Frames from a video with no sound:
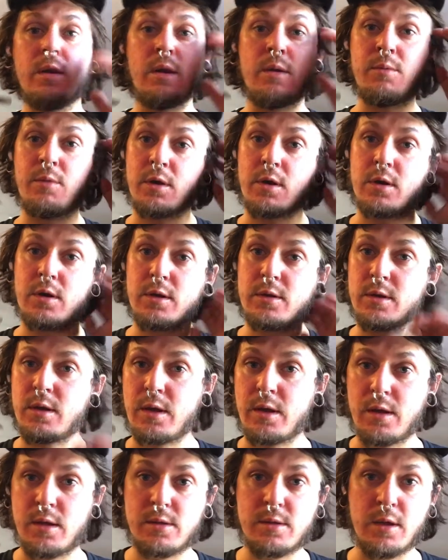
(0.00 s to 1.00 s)
I'm not going
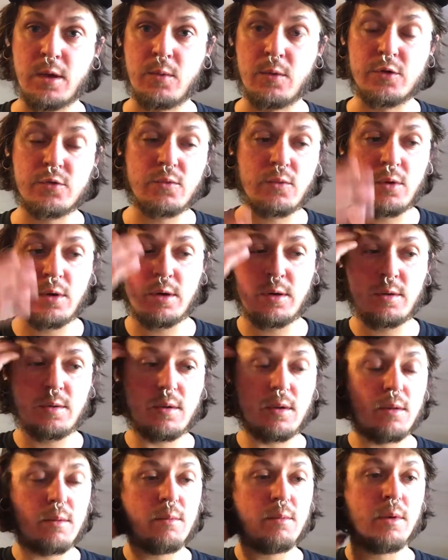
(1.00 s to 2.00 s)
to say which one,
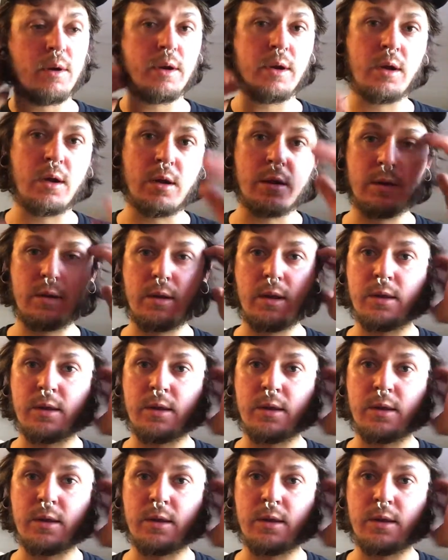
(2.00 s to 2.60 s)
but it